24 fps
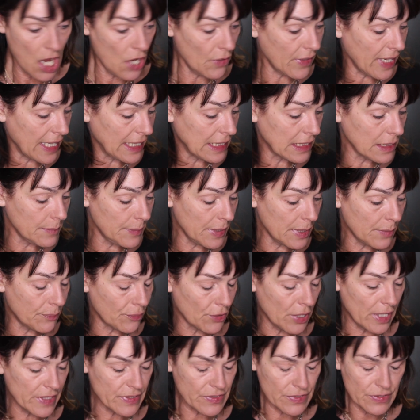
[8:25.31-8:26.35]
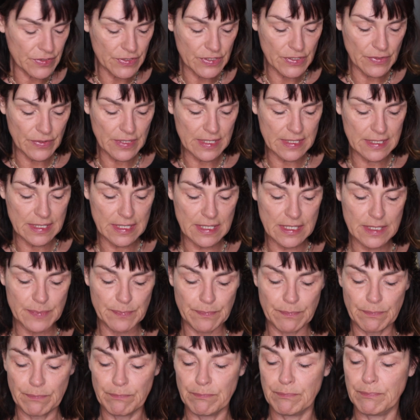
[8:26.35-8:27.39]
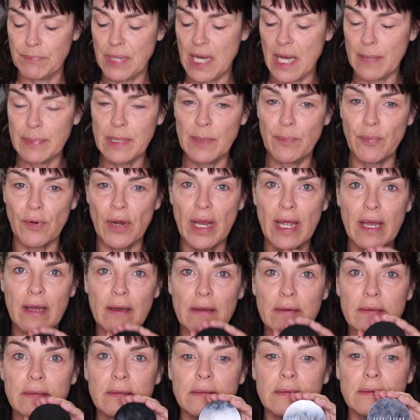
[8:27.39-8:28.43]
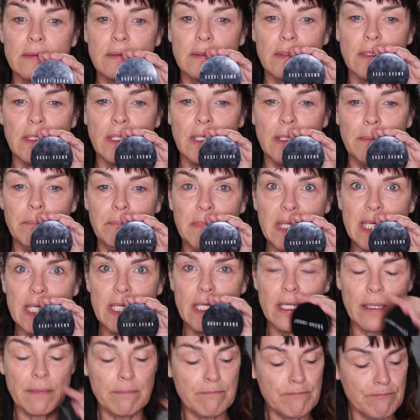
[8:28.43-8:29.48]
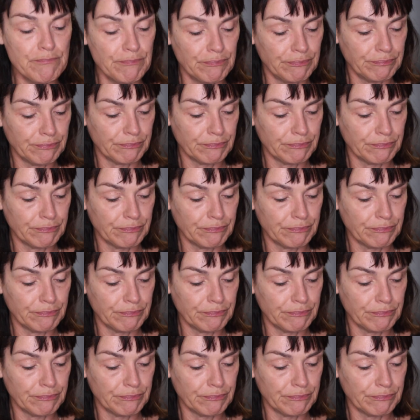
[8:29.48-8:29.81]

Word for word: Okay, a little bit of bronzer. So this is Bobbi Brown in medium.